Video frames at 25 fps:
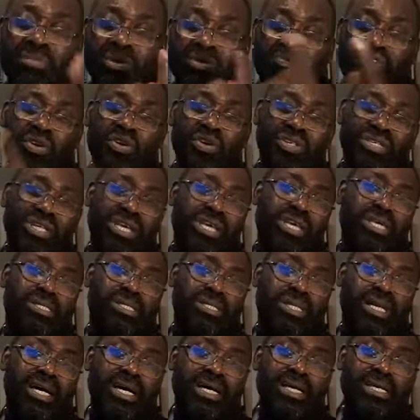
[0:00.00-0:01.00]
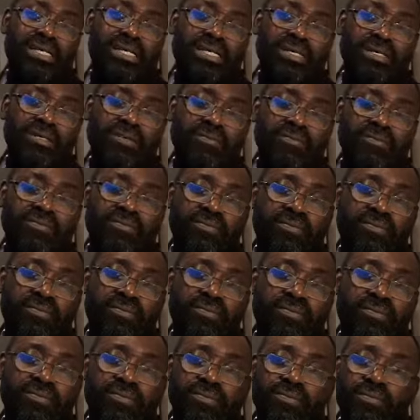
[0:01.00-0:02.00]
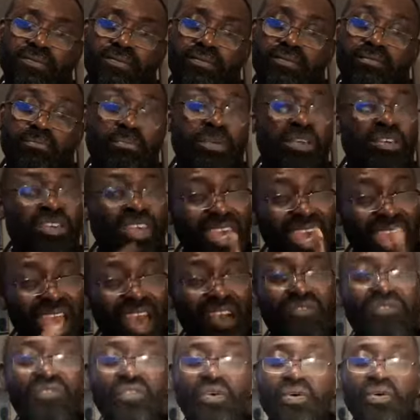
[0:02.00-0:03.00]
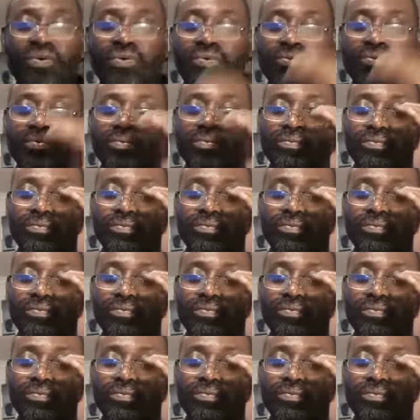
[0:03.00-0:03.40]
before you take his tithes. Be careful.